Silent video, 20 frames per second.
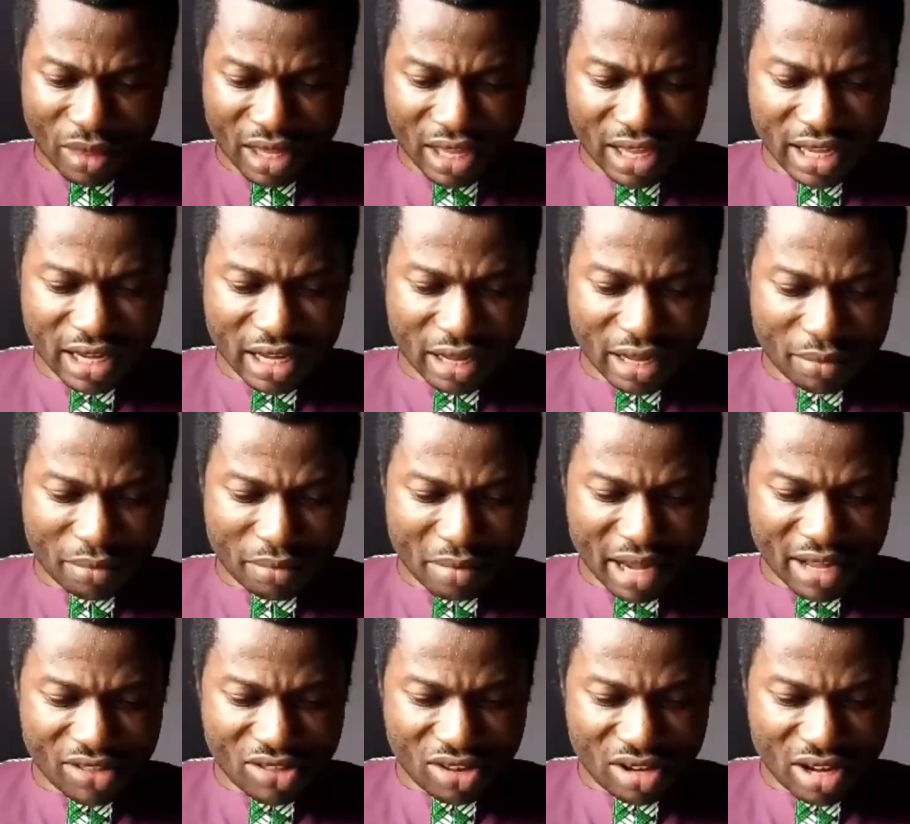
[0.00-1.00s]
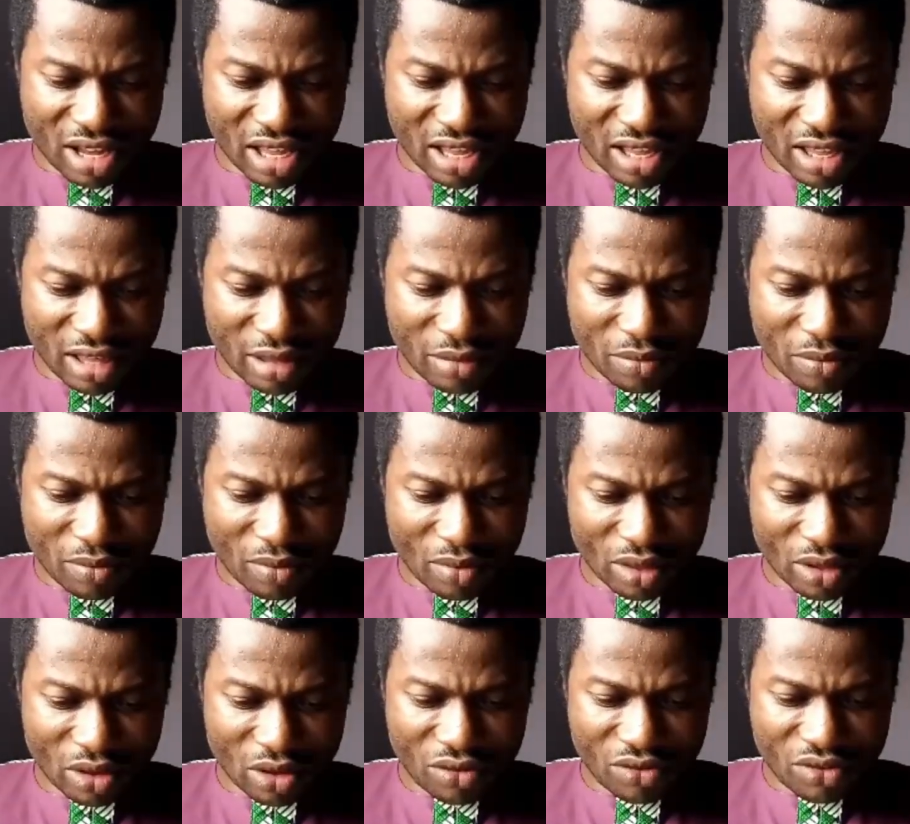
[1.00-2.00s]
In the mighty name
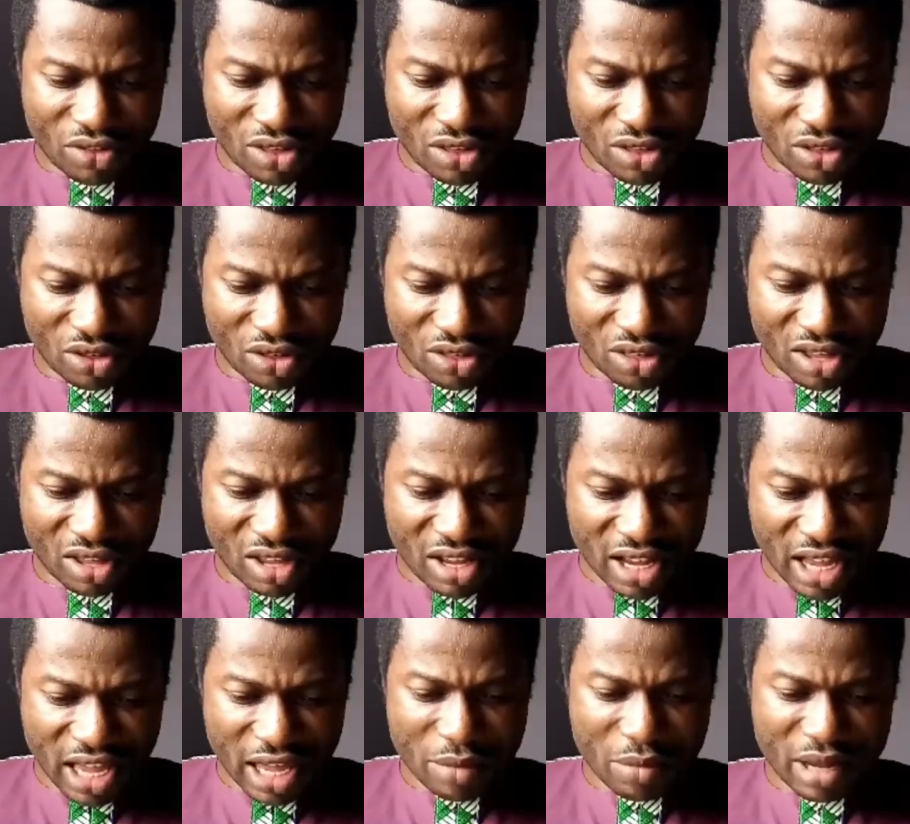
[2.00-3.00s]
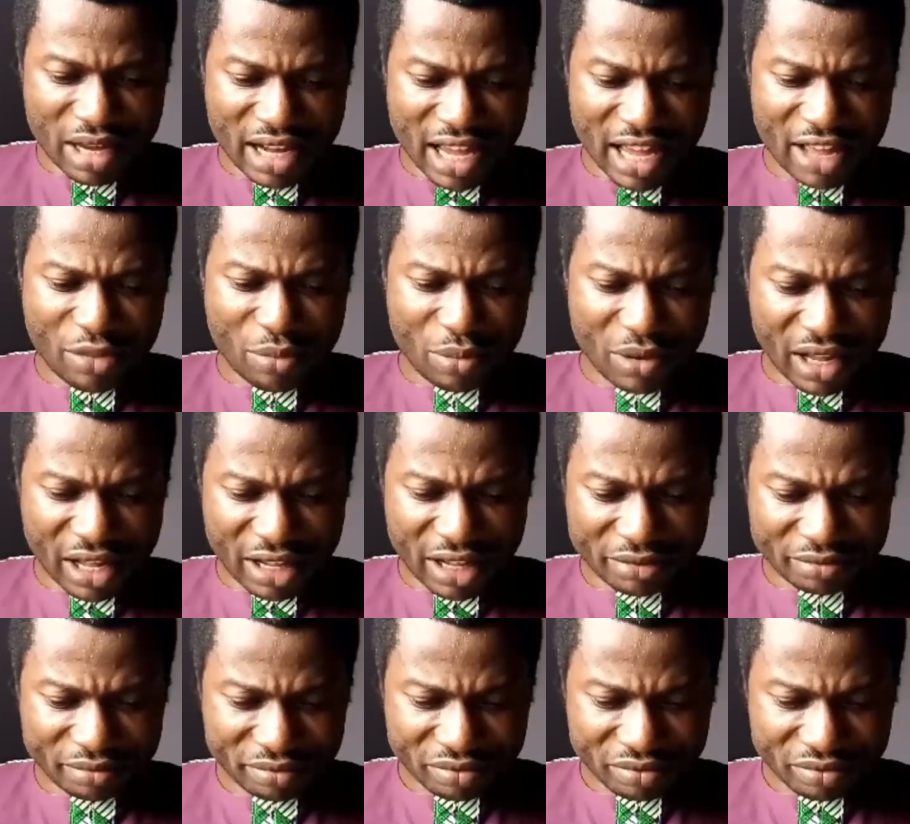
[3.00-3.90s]
of Jesus. Amen. Next prayer.